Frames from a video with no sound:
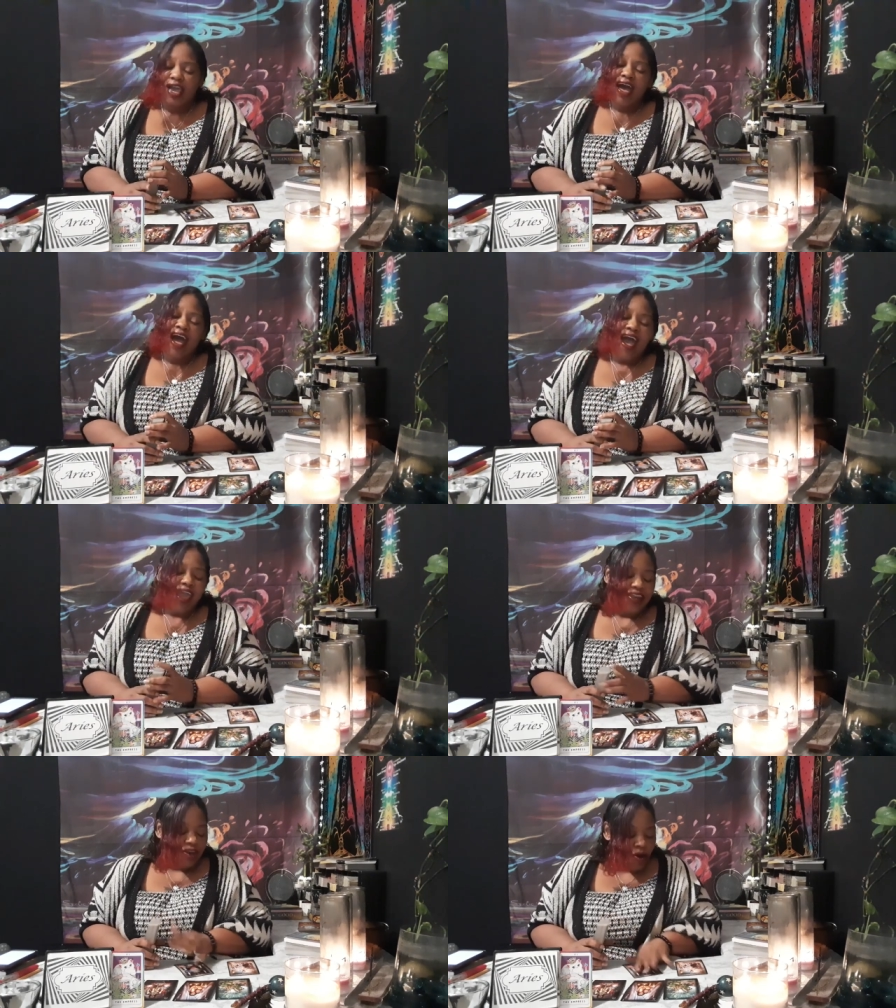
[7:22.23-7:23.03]

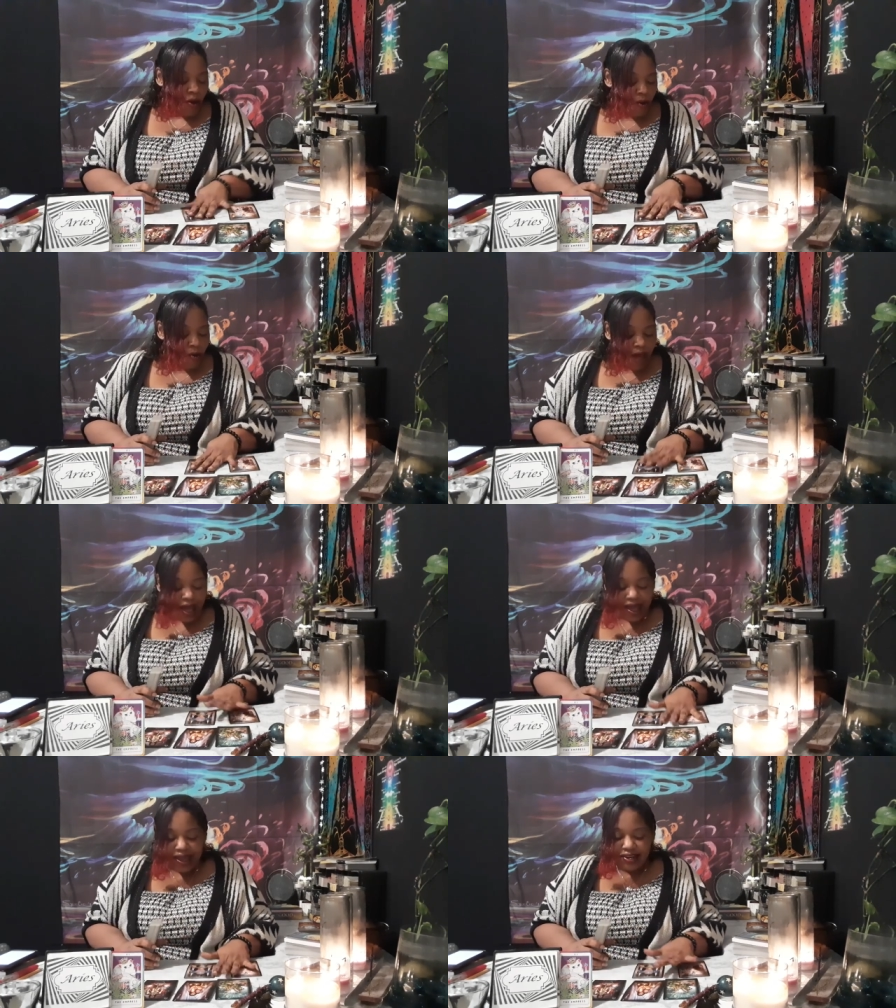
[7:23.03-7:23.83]
I know,
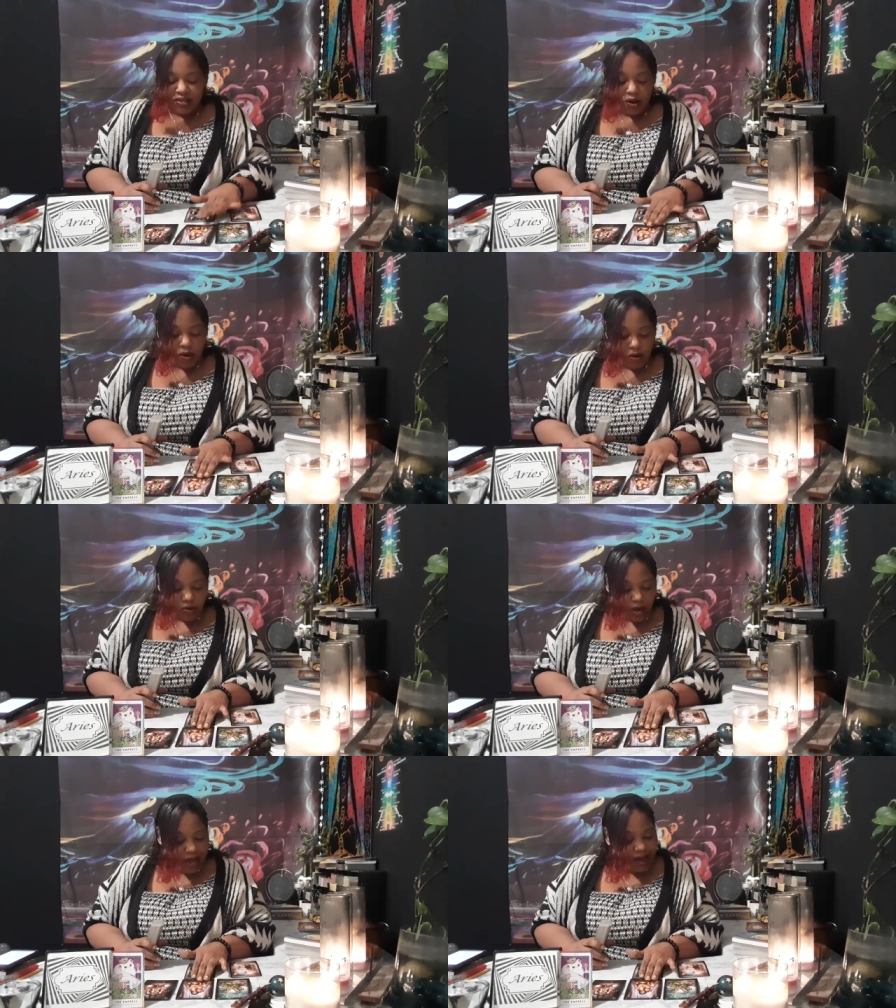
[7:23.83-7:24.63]
I know,
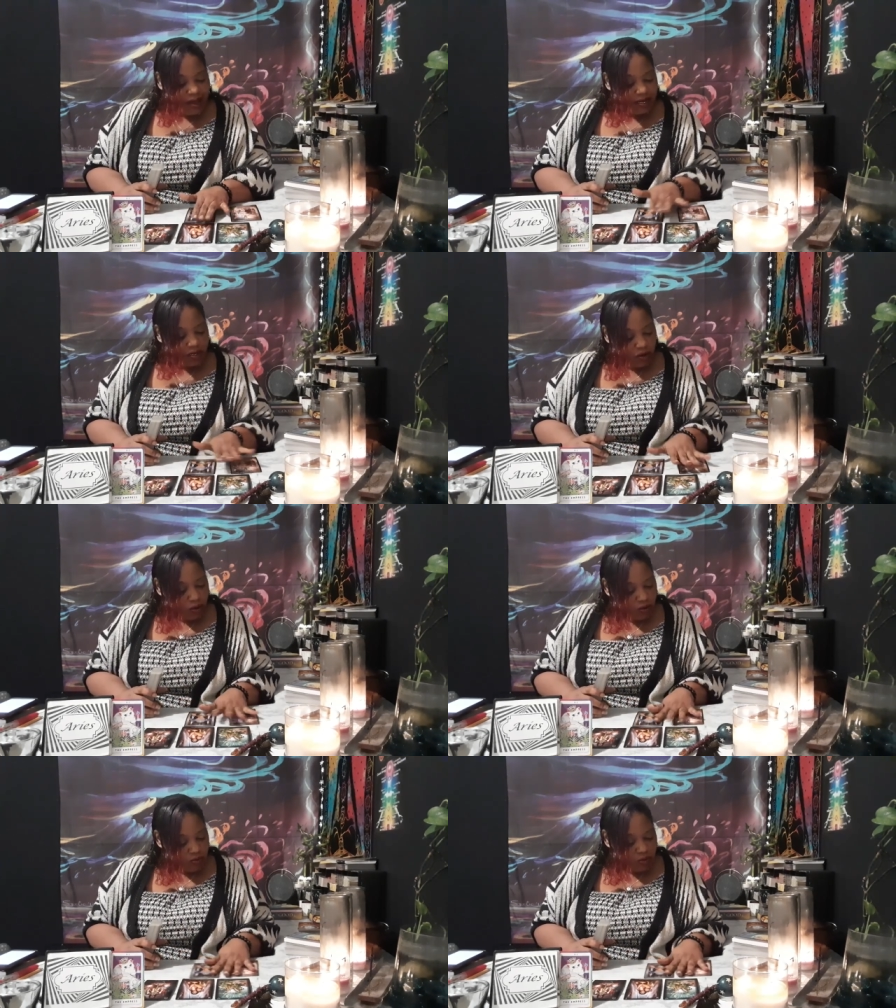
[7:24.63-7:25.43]
I.
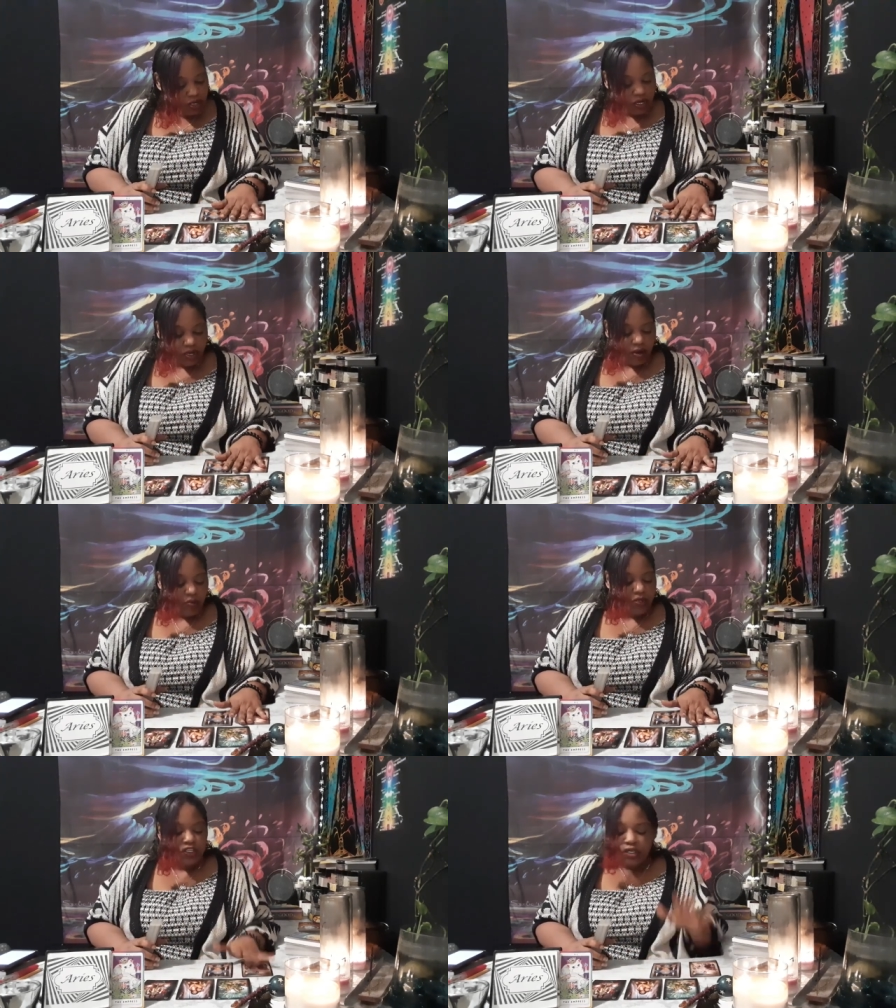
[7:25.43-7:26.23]

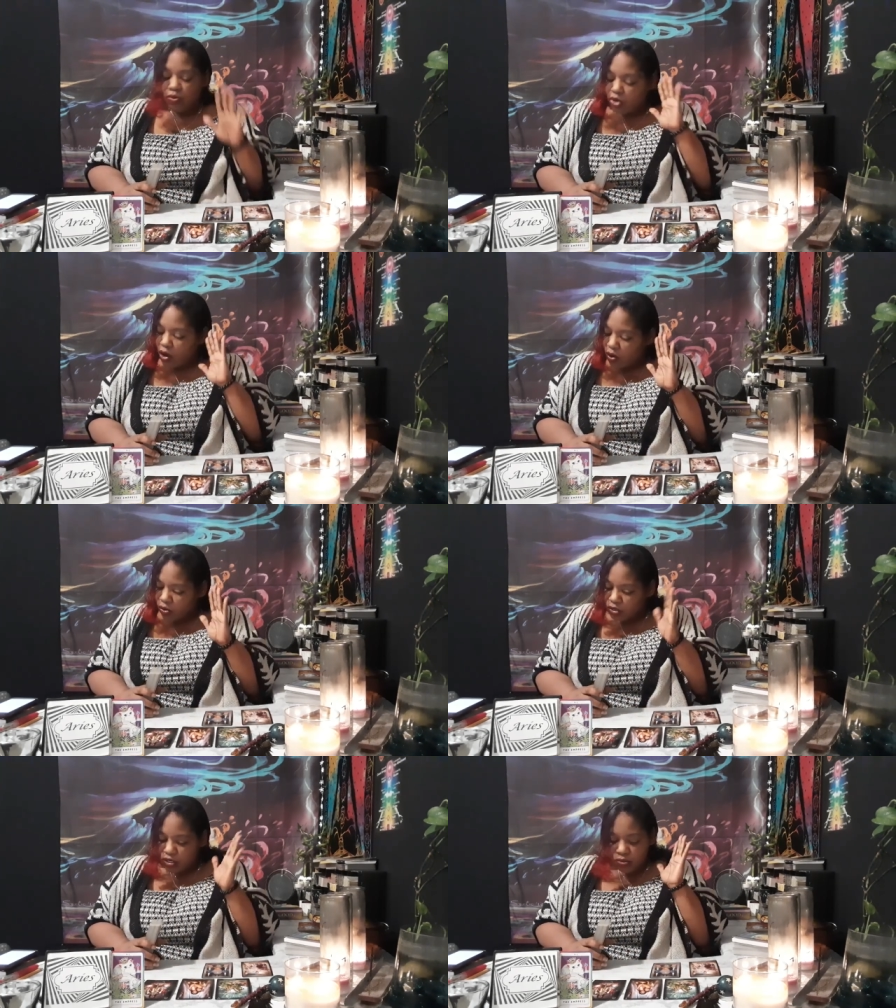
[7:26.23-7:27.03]
But you
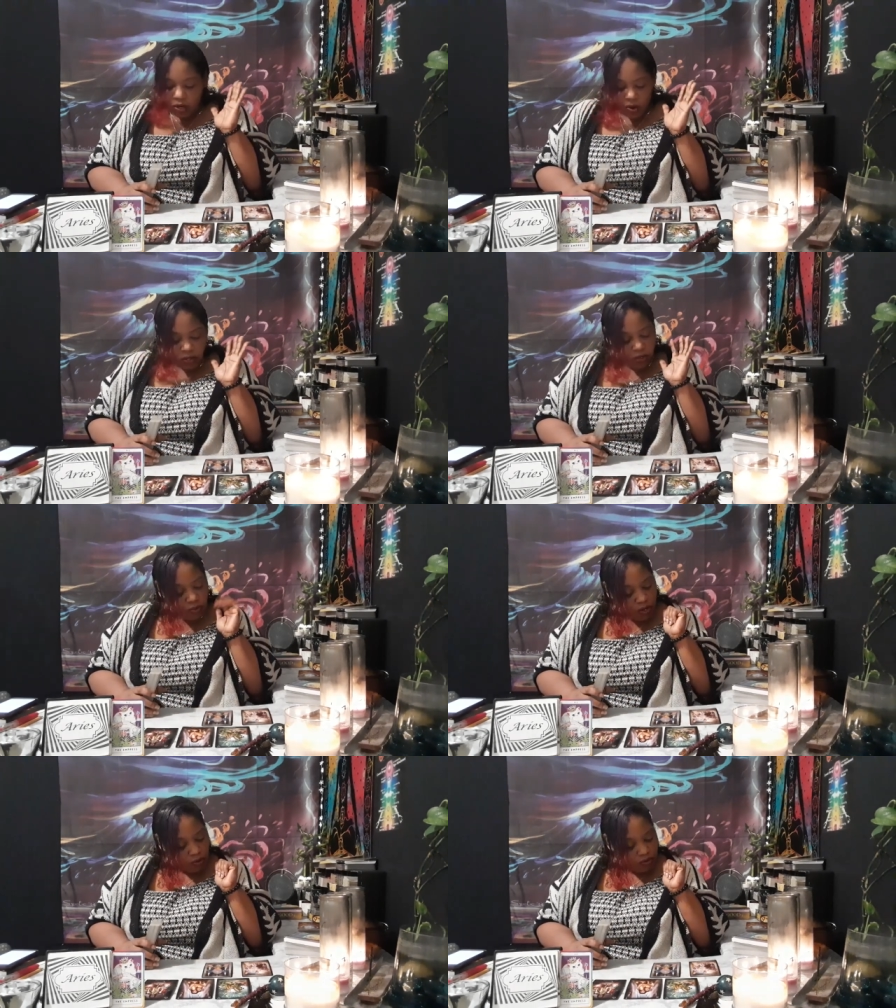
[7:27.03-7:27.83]
know, you know,
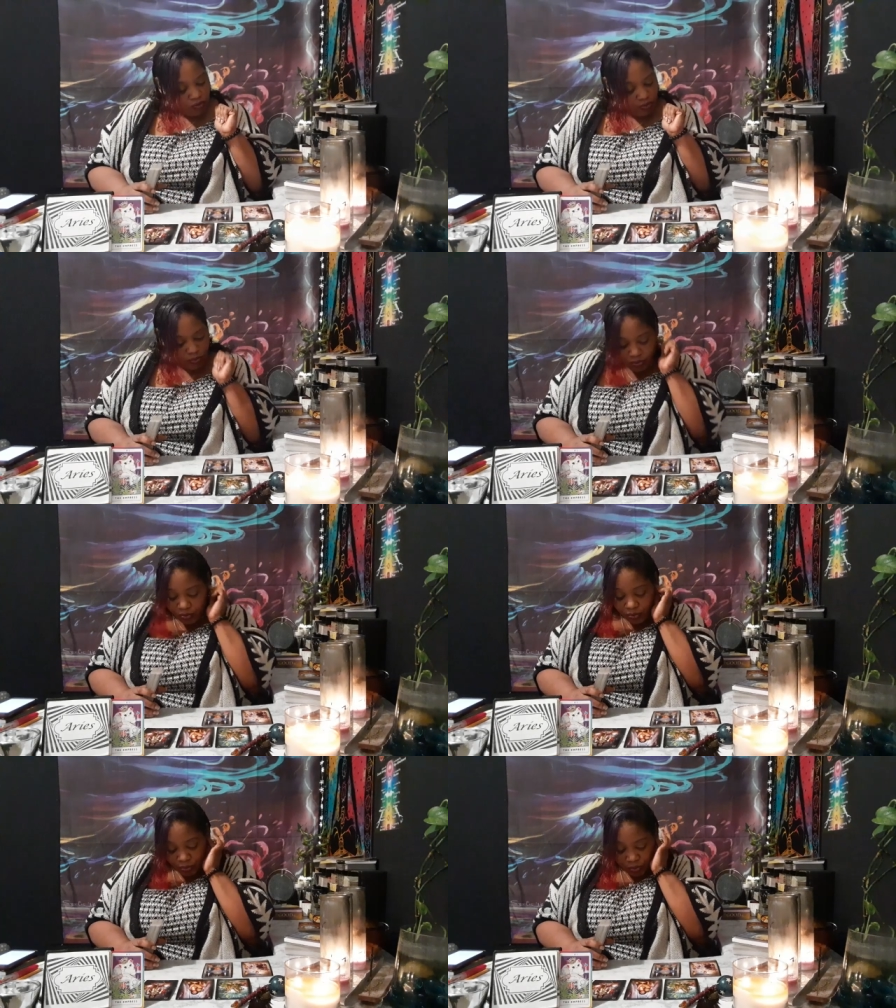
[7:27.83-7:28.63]

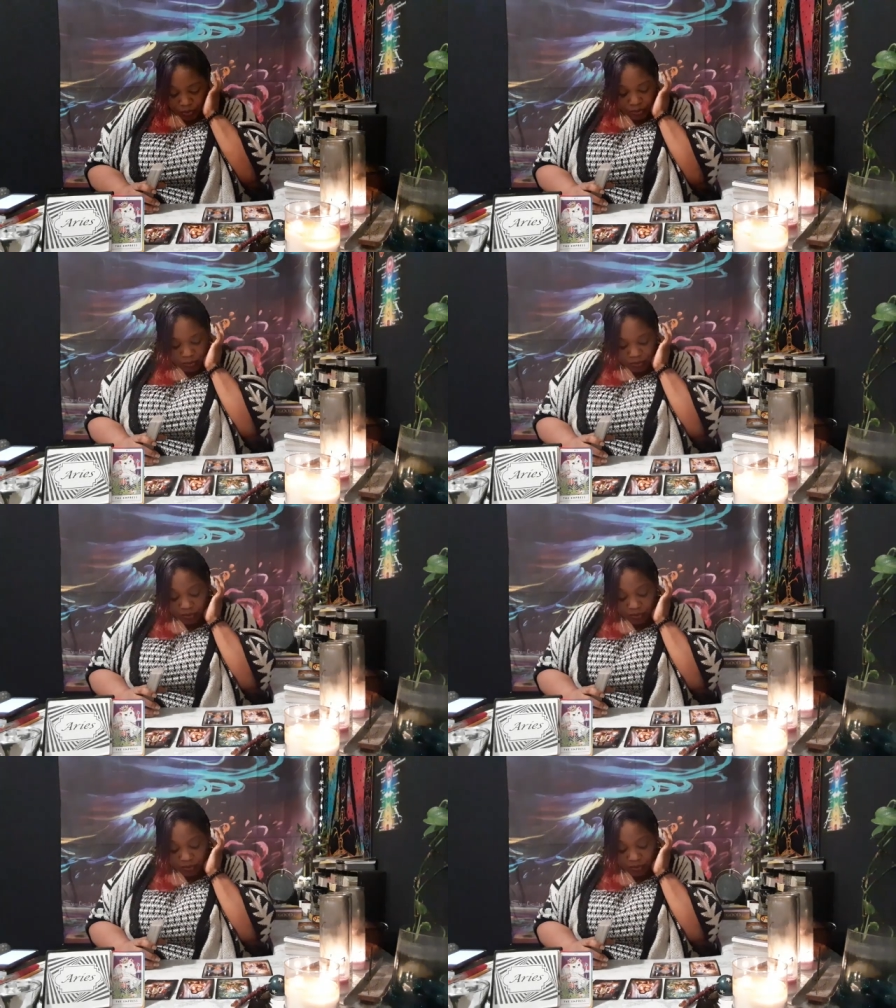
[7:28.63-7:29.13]
you know.